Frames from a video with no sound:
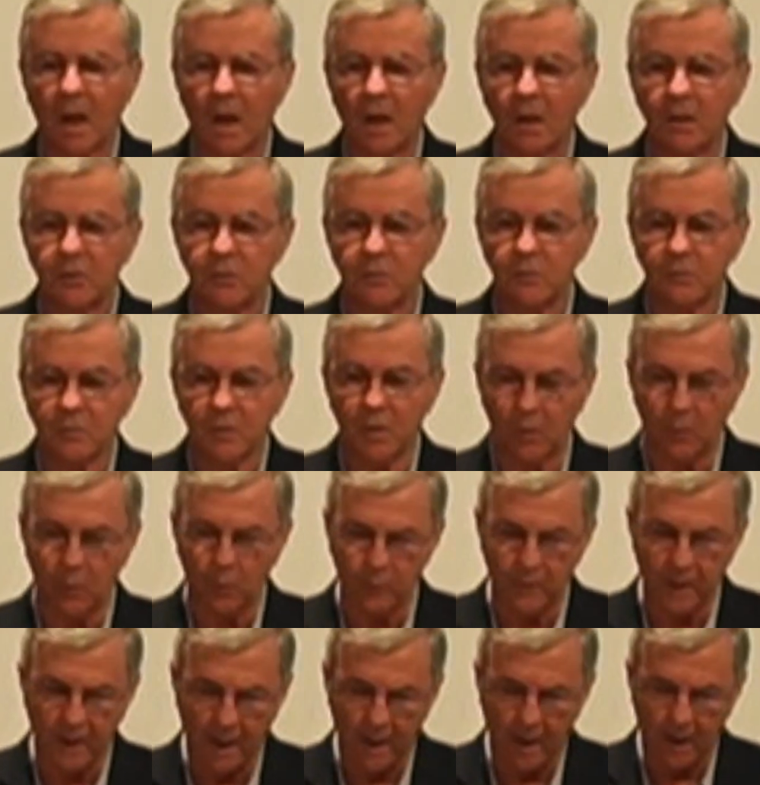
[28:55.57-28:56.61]
You go
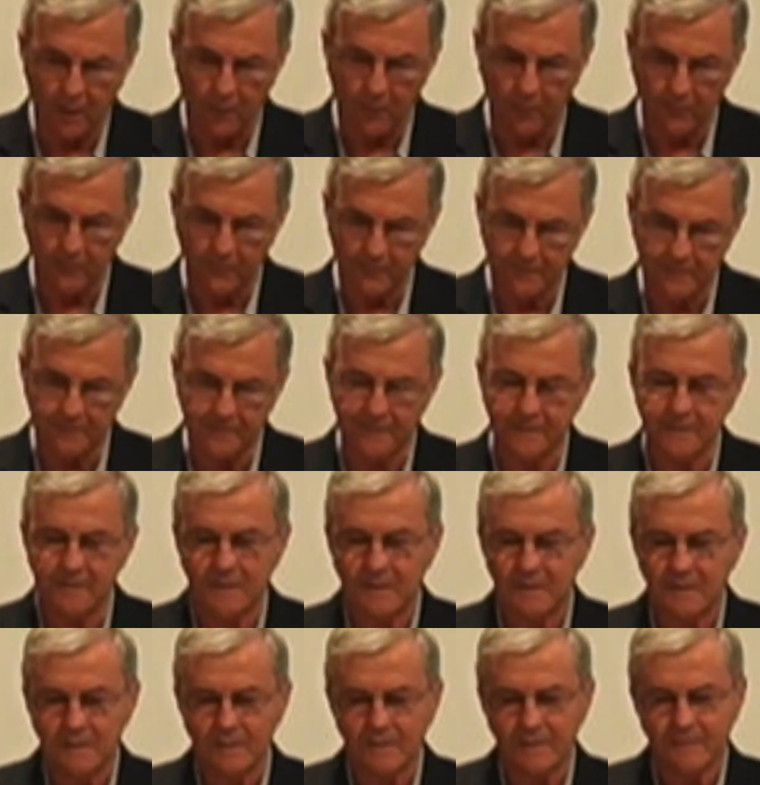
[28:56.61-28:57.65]
down.
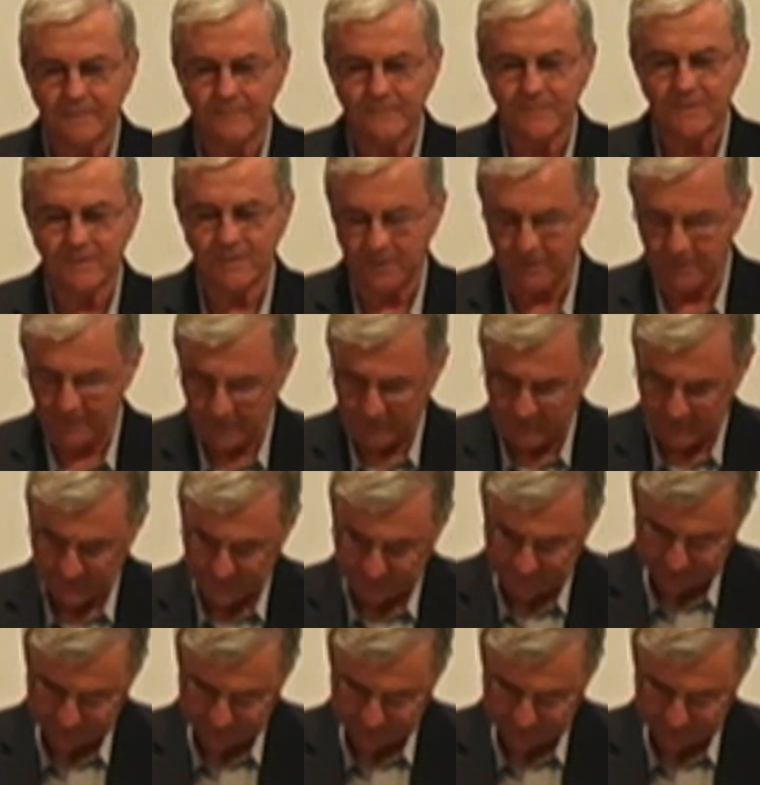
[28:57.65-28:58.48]
So,